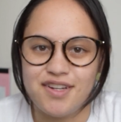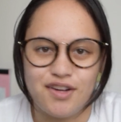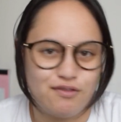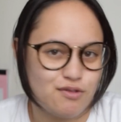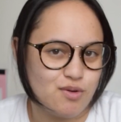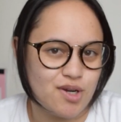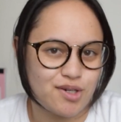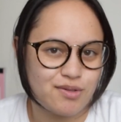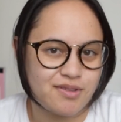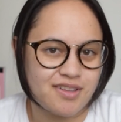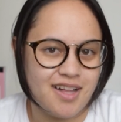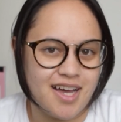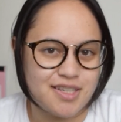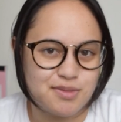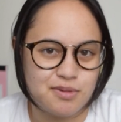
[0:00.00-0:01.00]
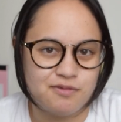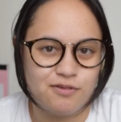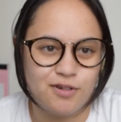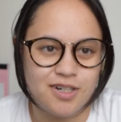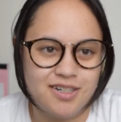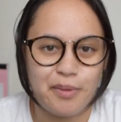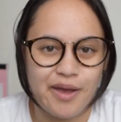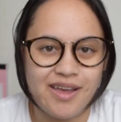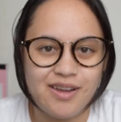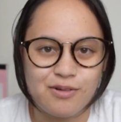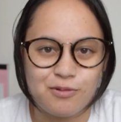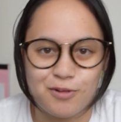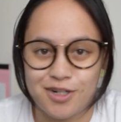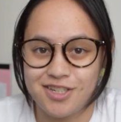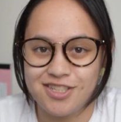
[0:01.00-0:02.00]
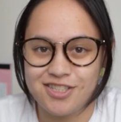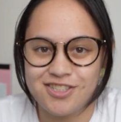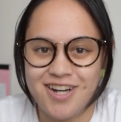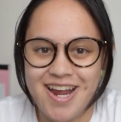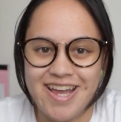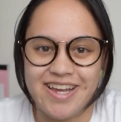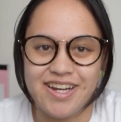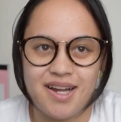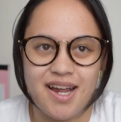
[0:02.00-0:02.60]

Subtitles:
Never worked with glass before, but we're gonna try it.